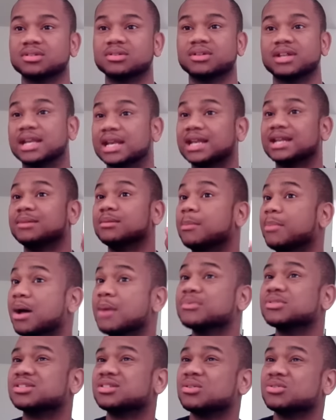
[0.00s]
And the bump
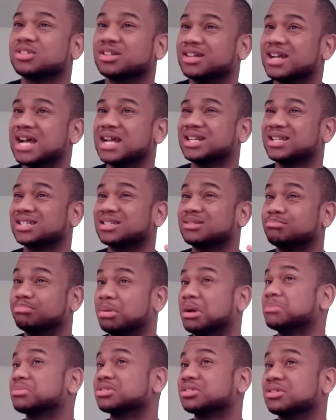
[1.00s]
steals are not just
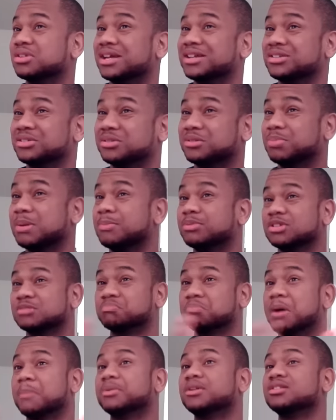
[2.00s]
bump steal, like people just
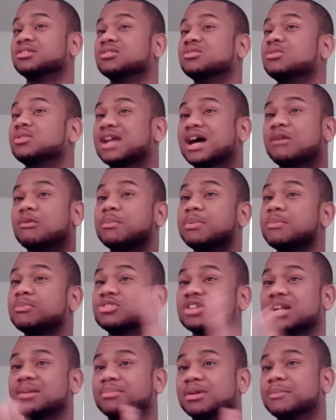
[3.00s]
bumping into you. Now when people try
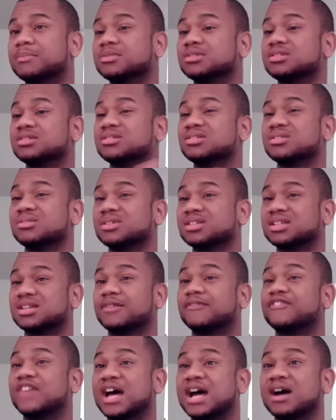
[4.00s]
to bump into you, it's a
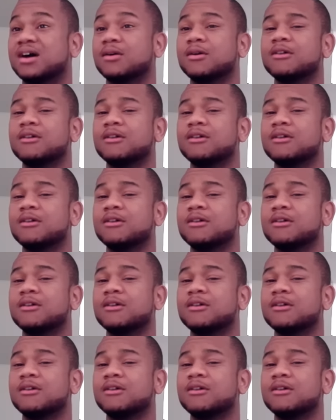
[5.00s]
foul.